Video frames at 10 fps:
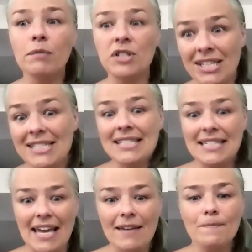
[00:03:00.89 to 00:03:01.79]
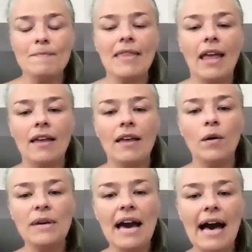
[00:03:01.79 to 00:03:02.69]
which is today,
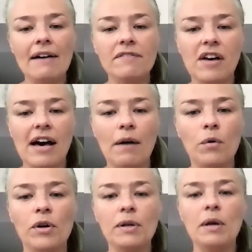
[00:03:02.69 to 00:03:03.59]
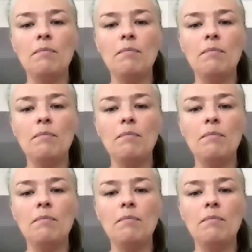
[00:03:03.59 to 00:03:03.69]
we have our